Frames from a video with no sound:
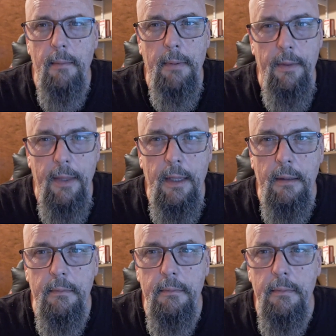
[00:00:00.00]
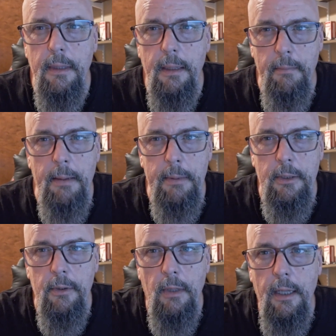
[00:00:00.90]
And by then, it may be
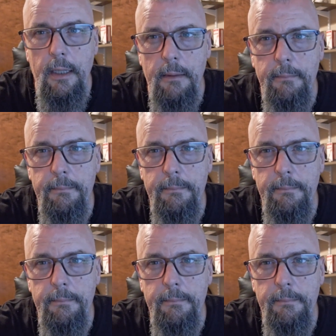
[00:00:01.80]
too late.